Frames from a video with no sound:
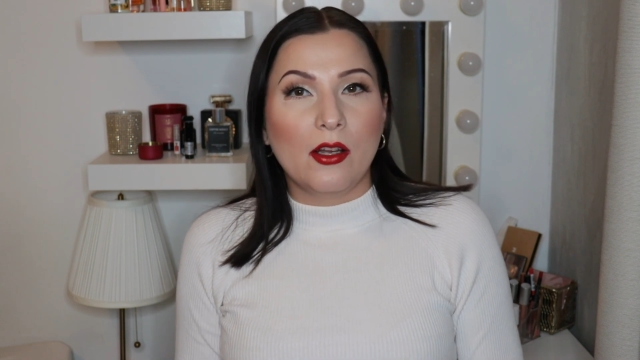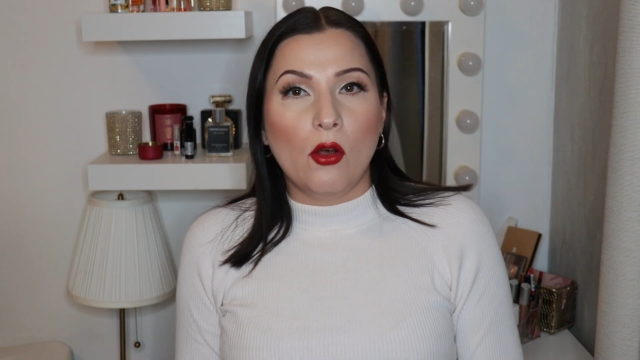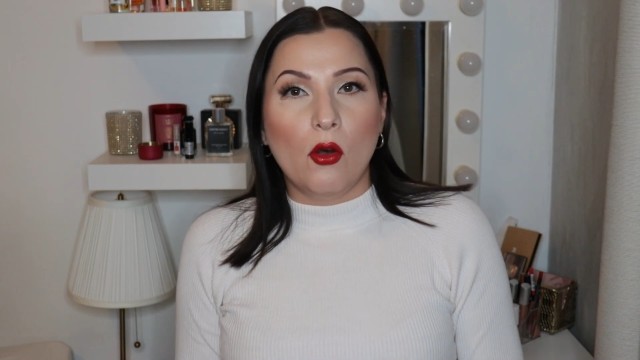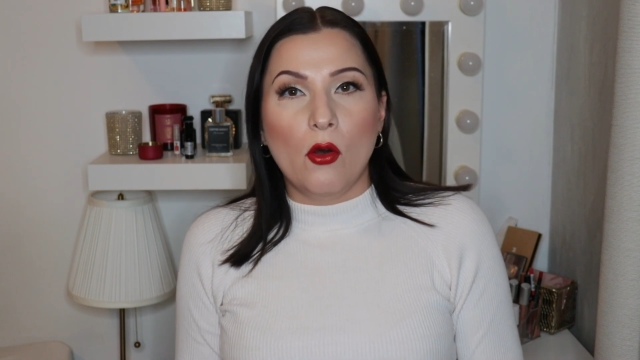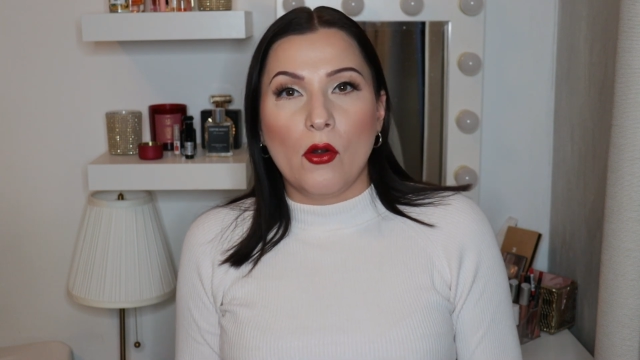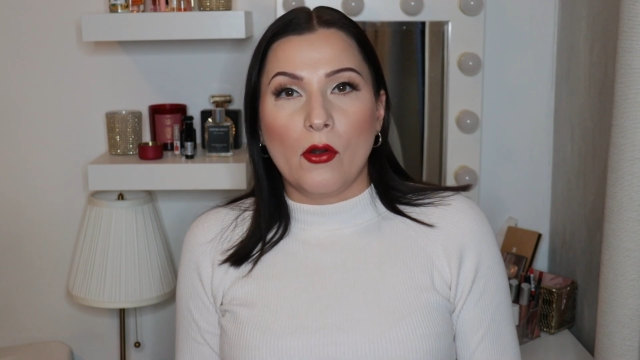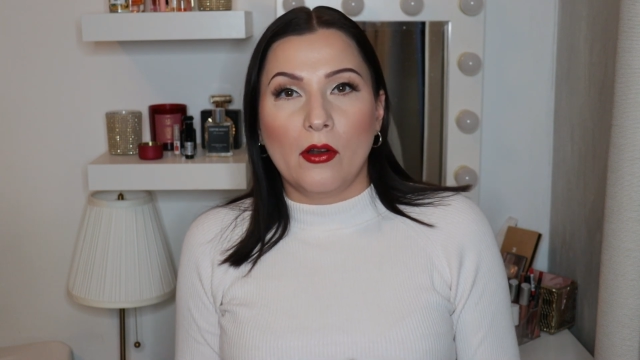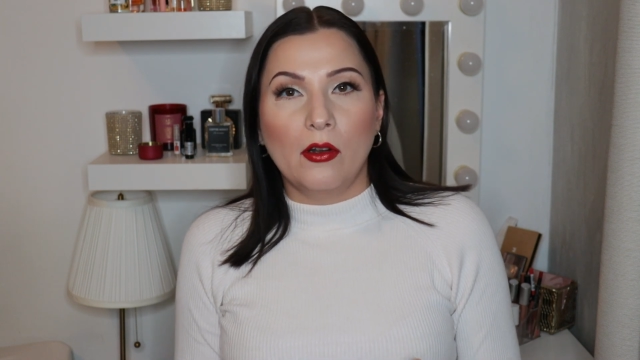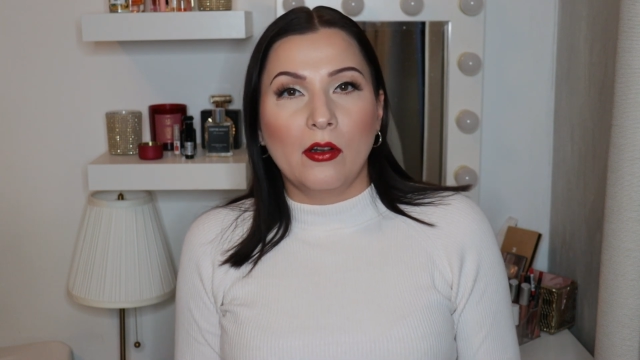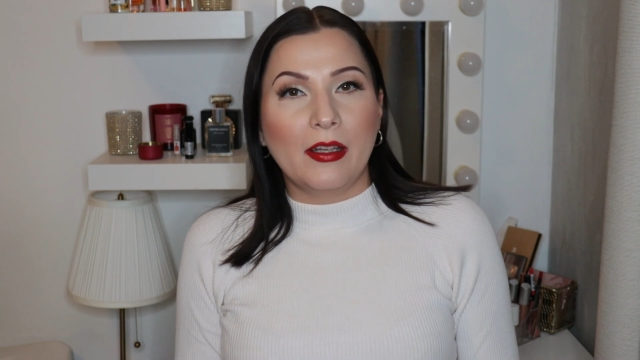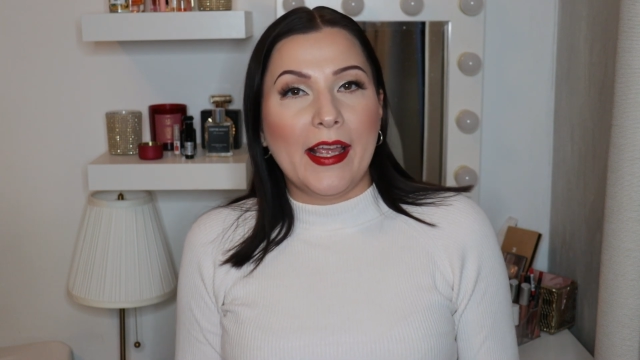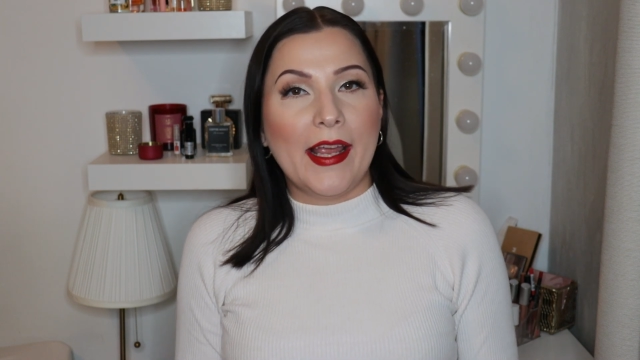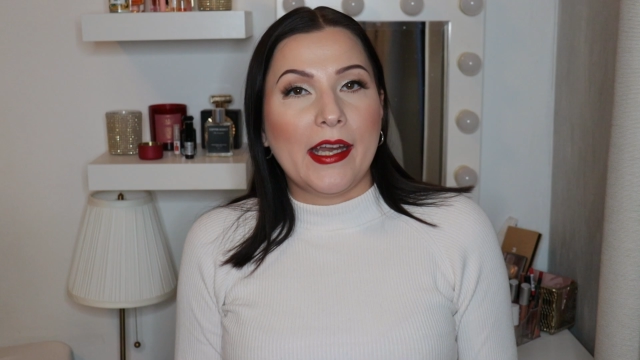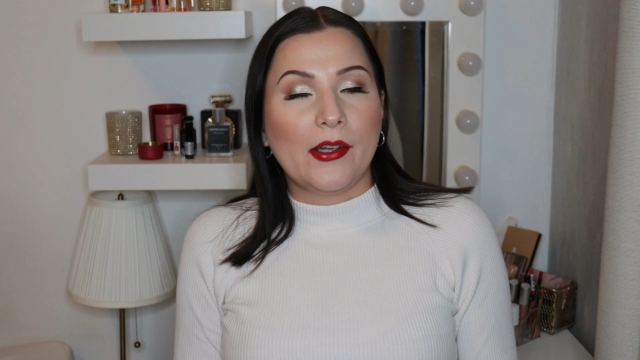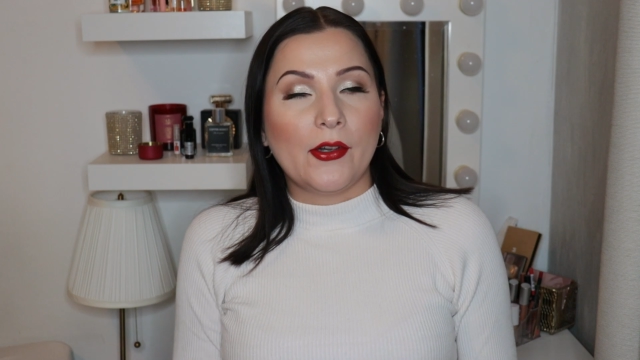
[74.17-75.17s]
or
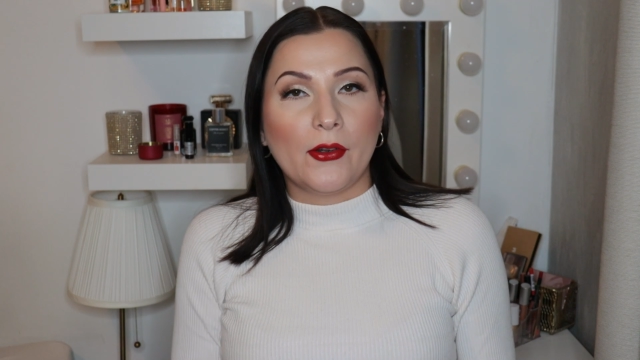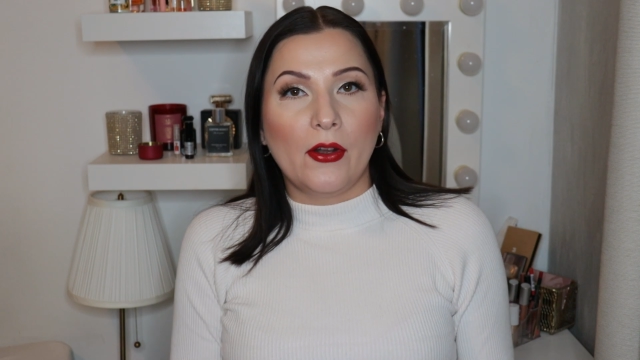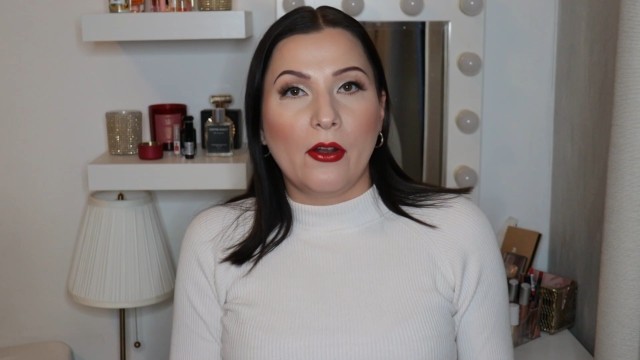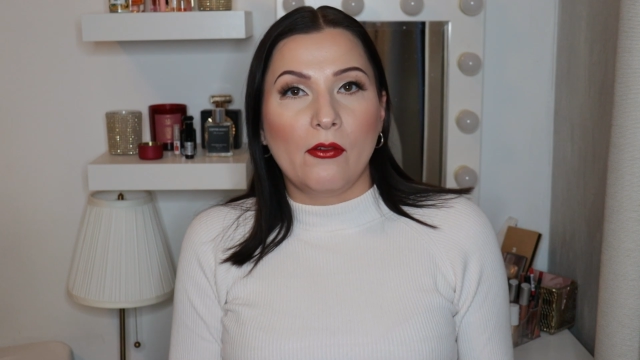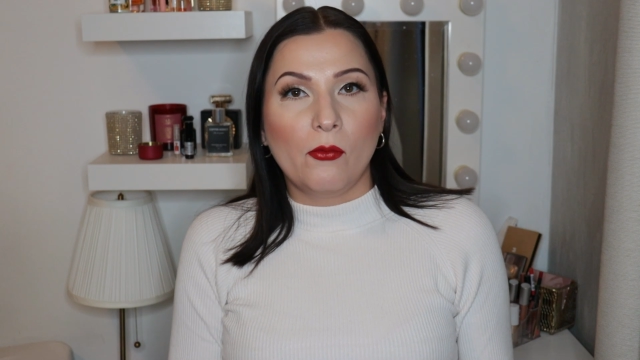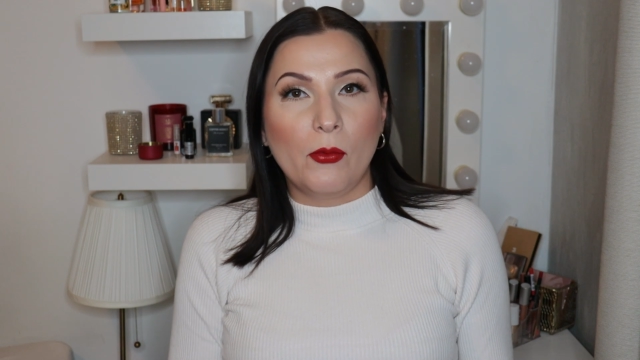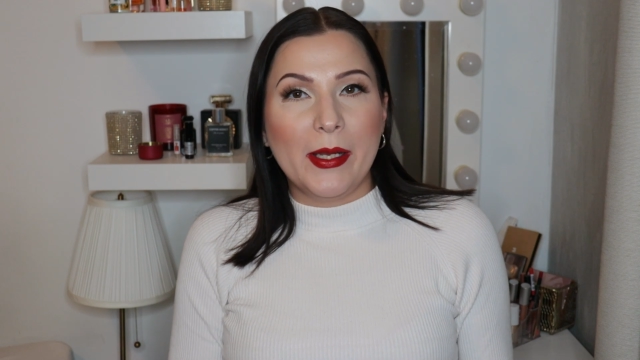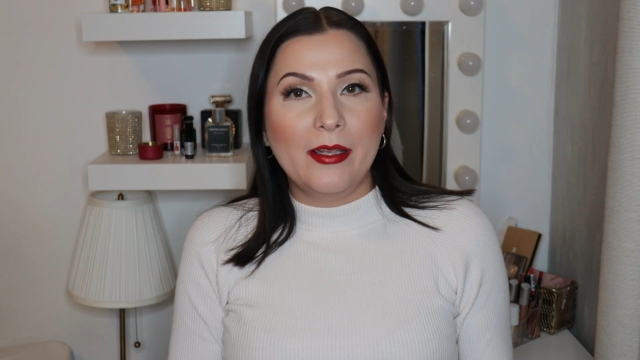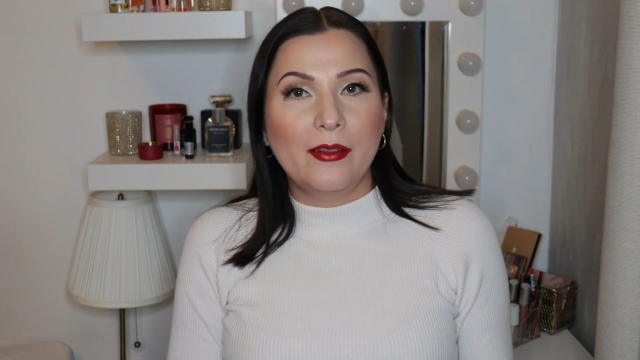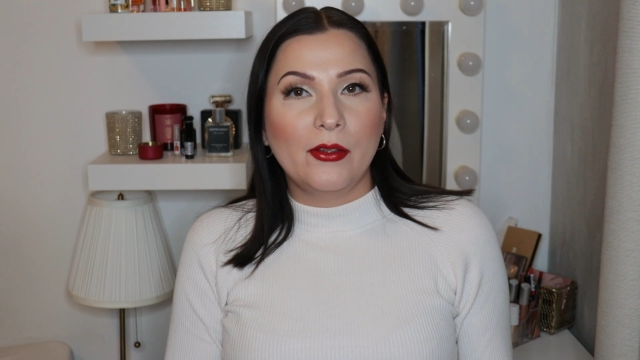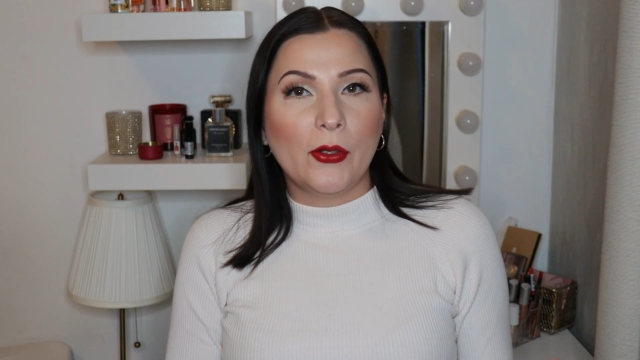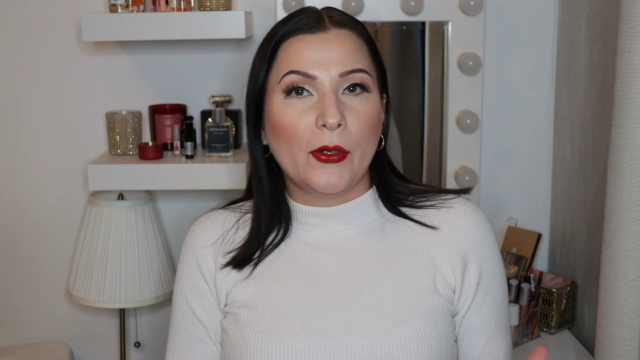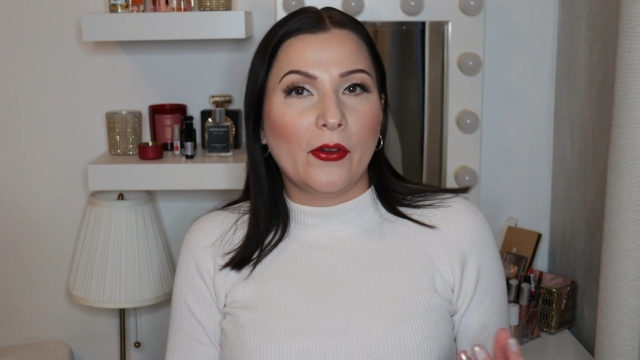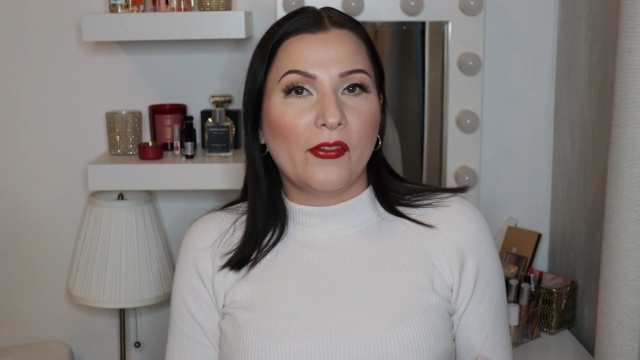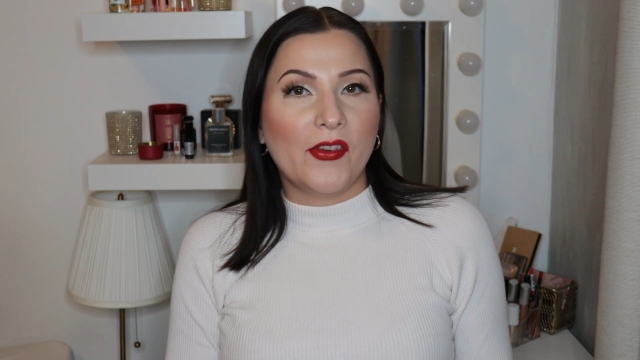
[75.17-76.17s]
later
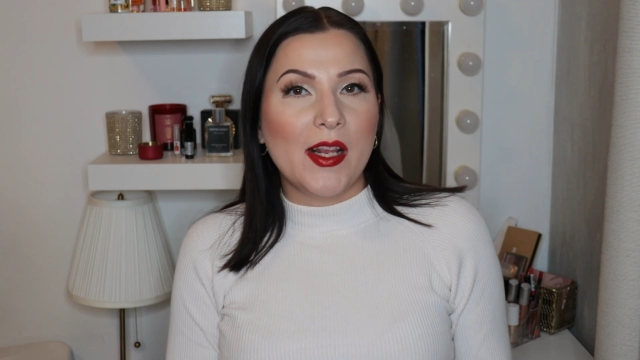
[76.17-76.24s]
winter,